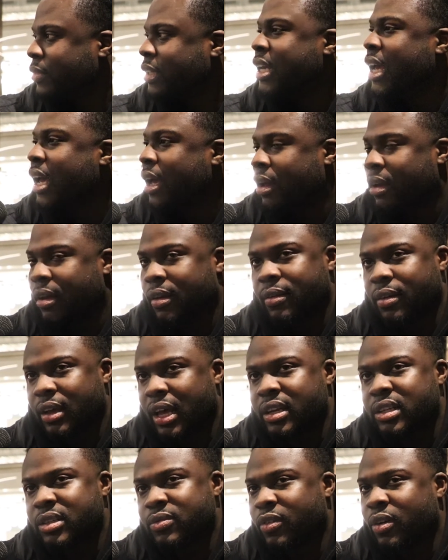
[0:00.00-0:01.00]
Yeah,
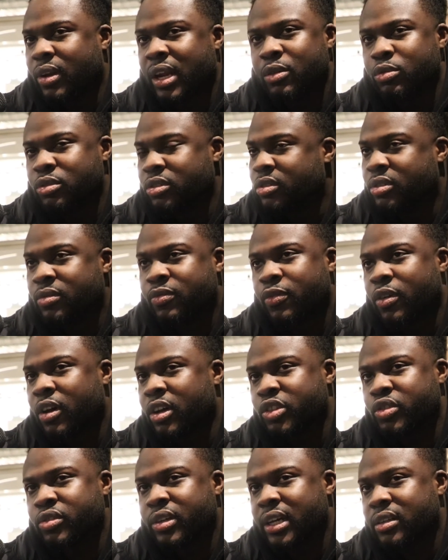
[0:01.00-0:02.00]
I just felt like it was
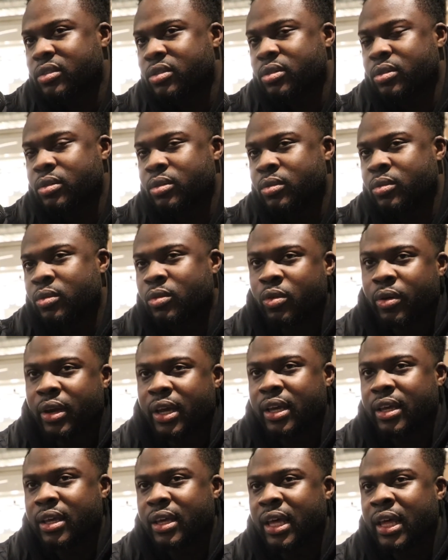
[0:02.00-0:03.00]
fast tracked too
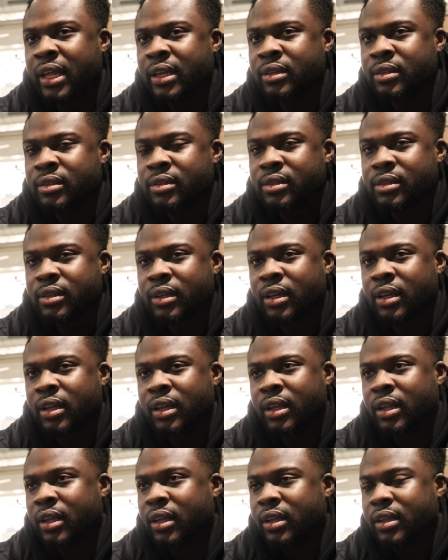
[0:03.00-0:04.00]
quick, and
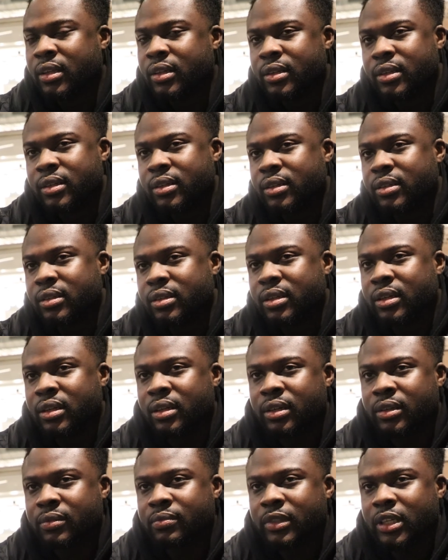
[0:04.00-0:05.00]

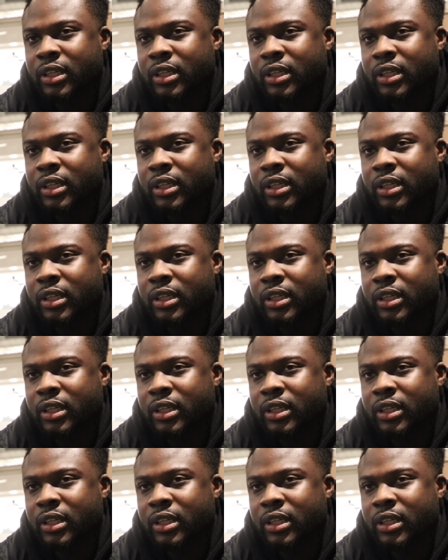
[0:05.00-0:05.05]
yeah.